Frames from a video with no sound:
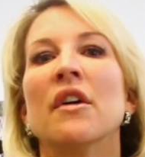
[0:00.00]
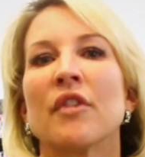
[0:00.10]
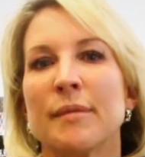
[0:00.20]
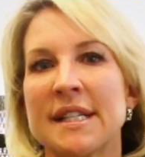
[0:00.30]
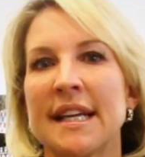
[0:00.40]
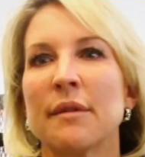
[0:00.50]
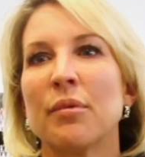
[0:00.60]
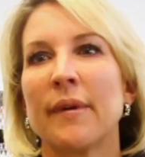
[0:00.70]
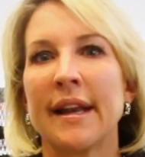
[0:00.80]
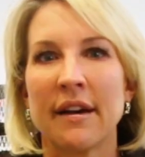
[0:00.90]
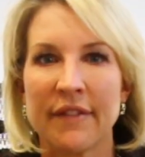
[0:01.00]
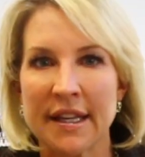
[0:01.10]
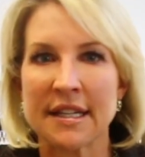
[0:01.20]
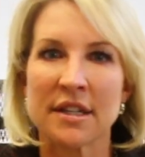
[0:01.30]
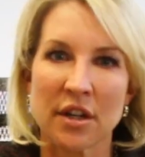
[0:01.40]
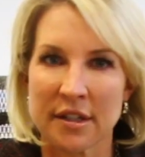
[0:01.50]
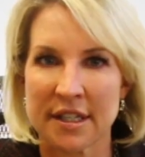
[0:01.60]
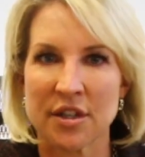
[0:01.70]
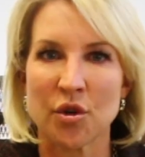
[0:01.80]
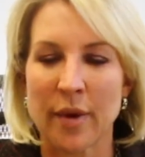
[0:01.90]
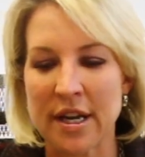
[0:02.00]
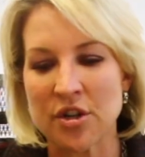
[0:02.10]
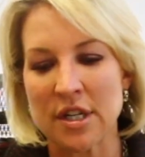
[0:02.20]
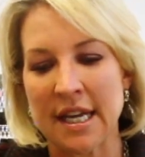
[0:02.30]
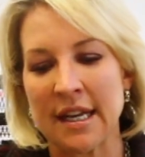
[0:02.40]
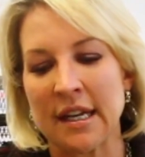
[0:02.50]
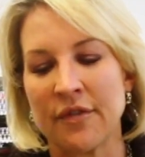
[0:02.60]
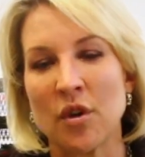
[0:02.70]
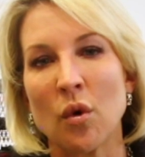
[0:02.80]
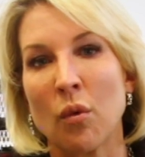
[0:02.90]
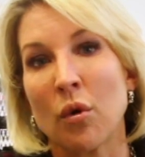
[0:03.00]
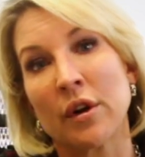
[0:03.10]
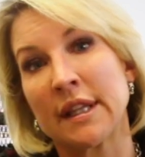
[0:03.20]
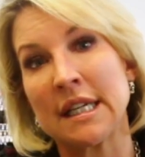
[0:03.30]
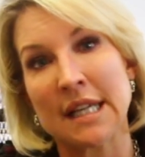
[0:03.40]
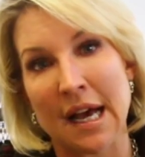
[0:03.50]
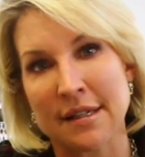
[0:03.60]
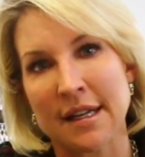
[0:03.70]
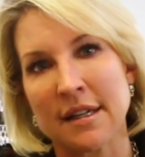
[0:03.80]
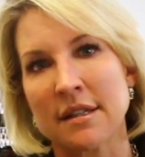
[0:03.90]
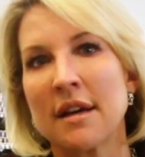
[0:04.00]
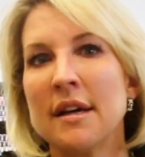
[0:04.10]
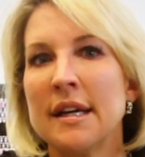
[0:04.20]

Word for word: from a standpoint of this is our situation and if you award these assets